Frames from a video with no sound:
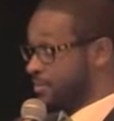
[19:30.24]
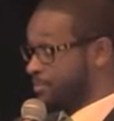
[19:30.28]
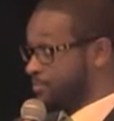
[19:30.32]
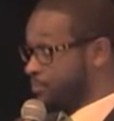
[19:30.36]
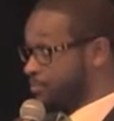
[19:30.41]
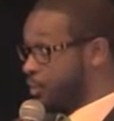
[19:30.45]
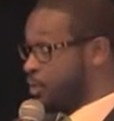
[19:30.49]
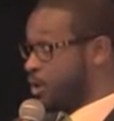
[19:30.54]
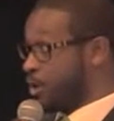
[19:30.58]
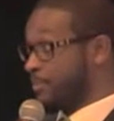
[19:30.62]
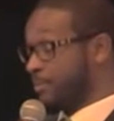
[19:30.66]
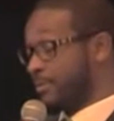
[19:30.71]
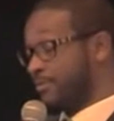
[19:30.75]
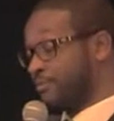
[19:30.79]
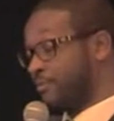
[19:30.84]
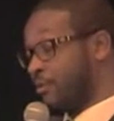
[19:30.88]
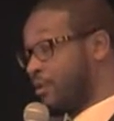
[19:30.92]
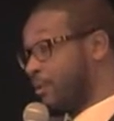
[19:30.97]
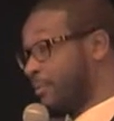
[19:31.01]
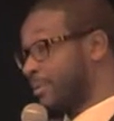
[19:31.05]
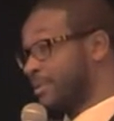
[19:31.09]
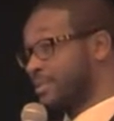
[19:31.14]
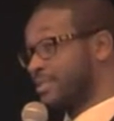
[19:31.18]
poor
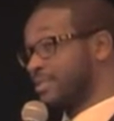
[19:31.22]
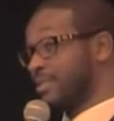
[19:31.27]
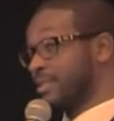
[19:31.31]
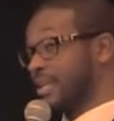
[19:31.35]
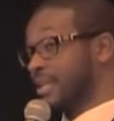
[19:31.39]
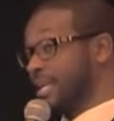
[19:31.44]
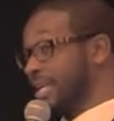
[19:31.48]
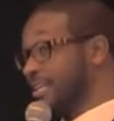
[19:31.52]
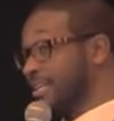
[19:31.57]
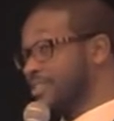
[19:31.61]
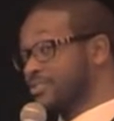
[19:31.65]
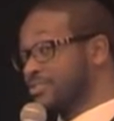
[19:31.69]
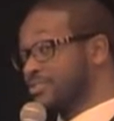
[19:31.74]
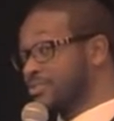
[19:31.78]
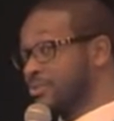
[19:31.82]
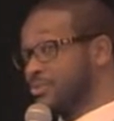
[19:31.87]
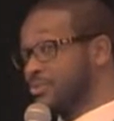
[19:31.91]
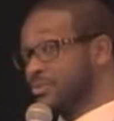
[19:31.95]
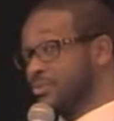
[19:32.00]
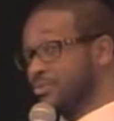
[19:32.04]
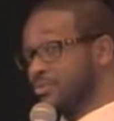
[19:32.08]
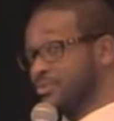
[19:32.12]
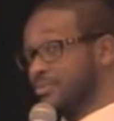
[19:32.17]
performance in
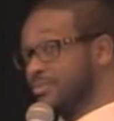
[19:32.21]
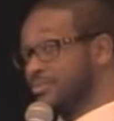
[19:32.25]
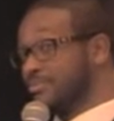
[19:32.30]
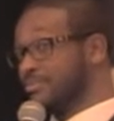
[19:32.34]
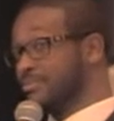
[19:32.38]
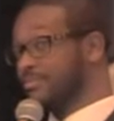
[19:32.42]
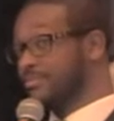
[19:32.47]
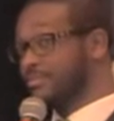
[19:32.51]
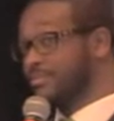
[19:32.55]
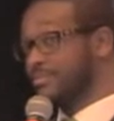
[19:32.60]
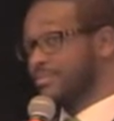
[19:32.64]
school,